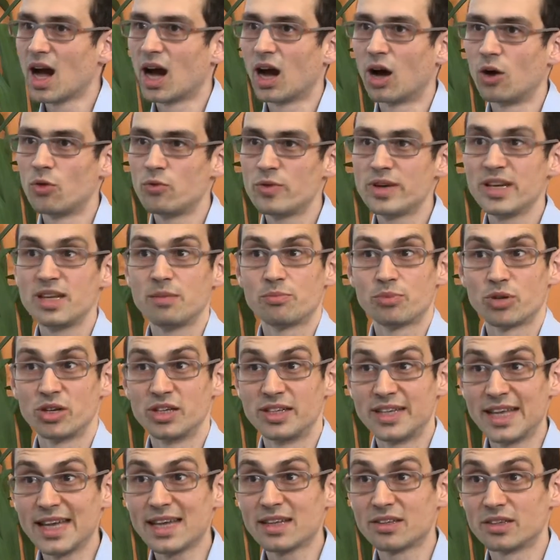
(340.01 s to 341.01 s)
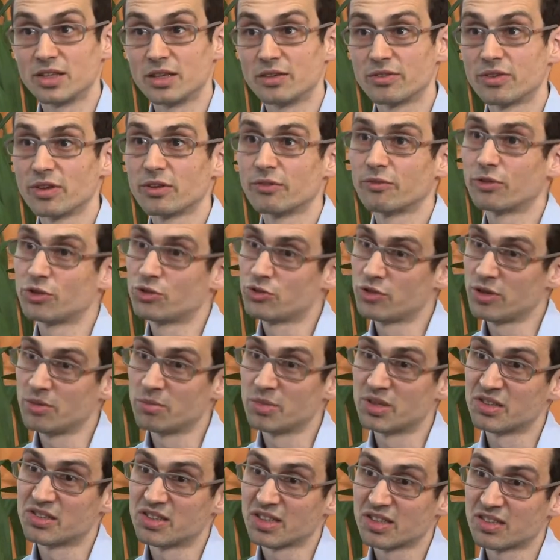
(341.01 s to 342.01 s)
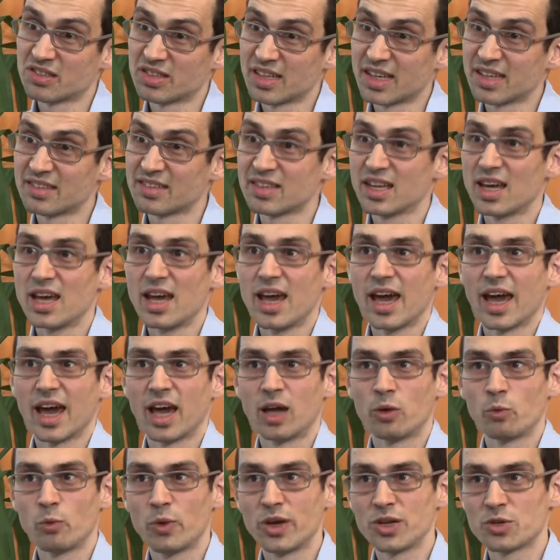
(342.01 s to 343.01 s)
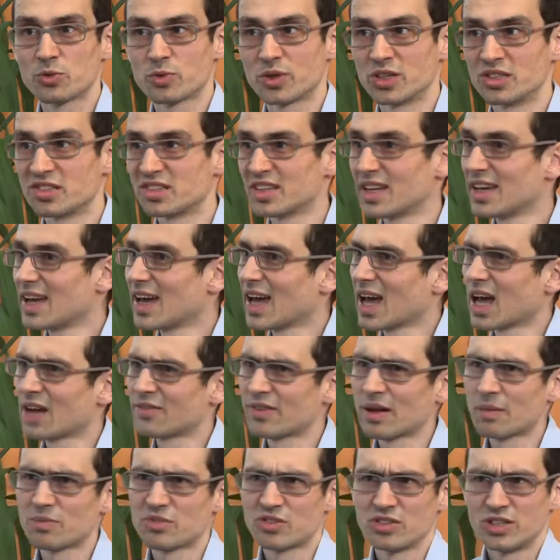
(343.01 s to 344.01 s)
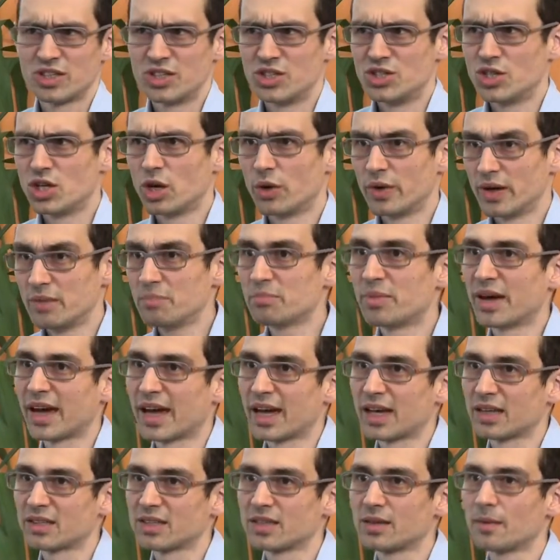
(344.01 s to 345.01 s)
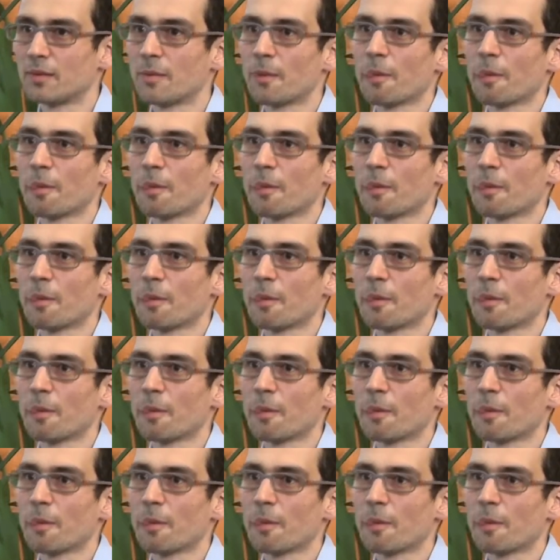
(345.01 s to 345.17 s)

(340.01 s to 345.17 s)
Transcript: are really predictive for treatment success and which ones have absolutely no impact